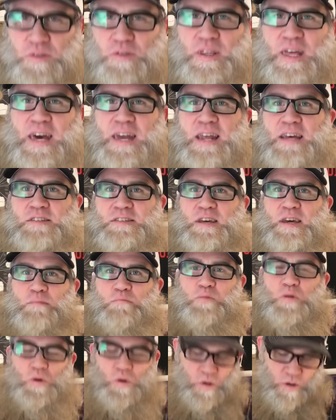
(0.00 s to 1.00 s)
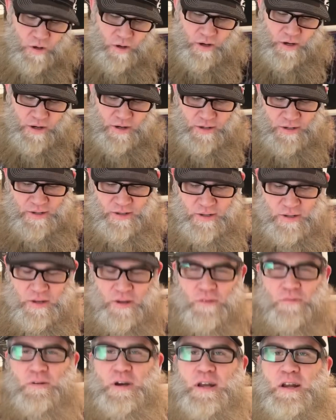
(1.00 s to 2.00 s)
do that as I pour.
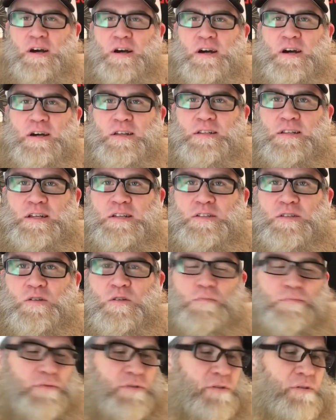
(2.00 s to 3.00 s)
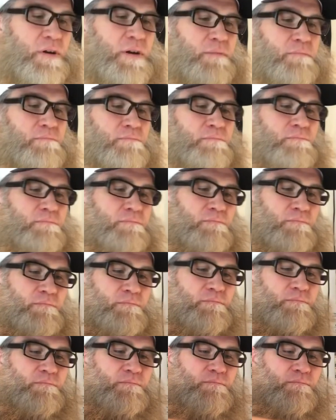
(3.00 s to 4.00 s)
Right on, let's open her up.
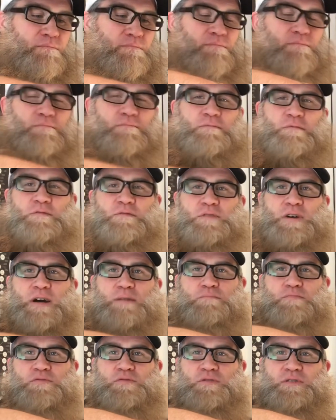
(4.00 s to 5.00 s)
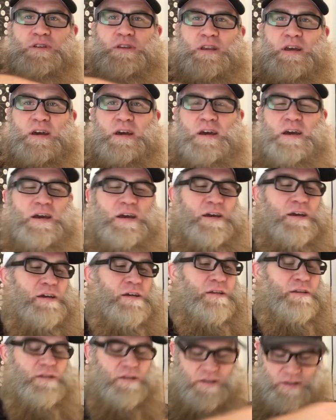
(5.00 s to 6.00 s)

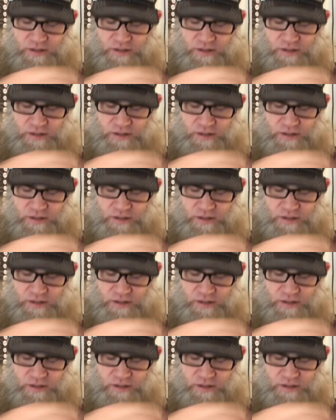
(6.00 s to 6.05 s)
5.9.